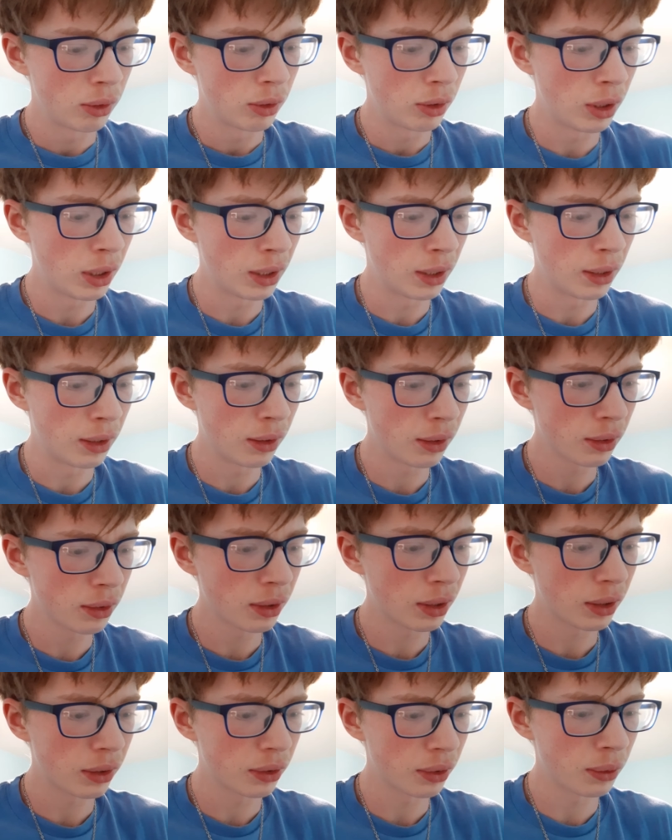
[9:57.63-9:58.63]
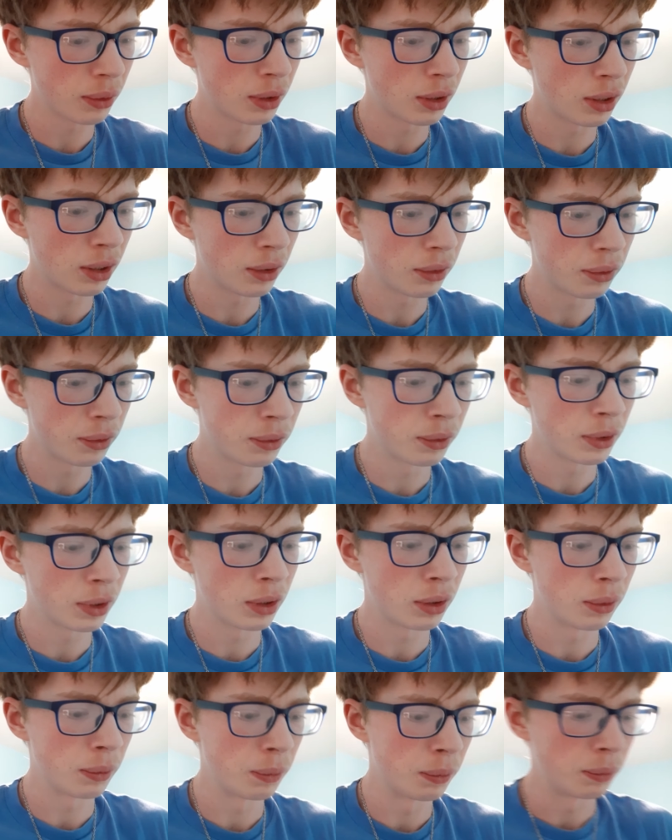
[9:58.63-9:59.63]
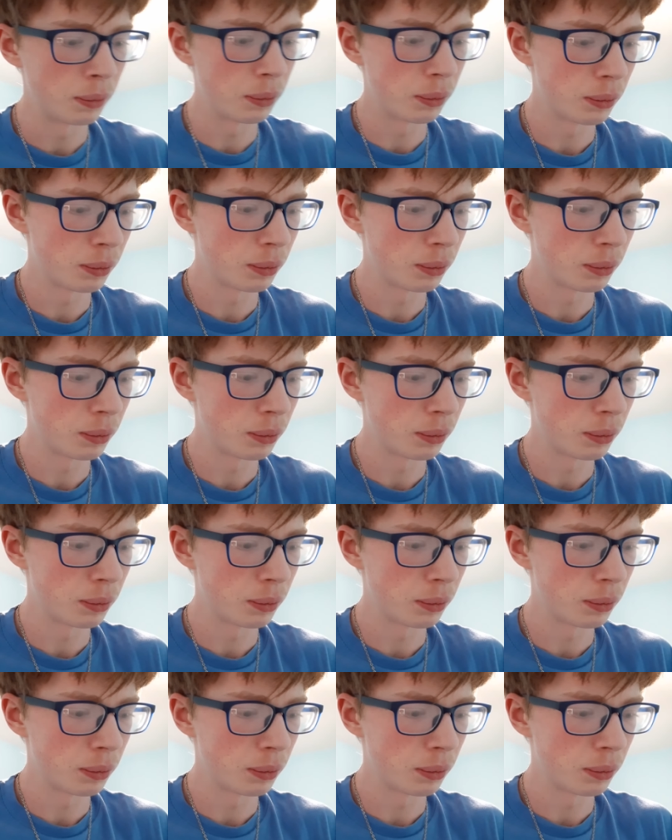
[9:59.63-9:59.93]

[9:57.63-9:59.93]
Yeah, it looked like something off of um.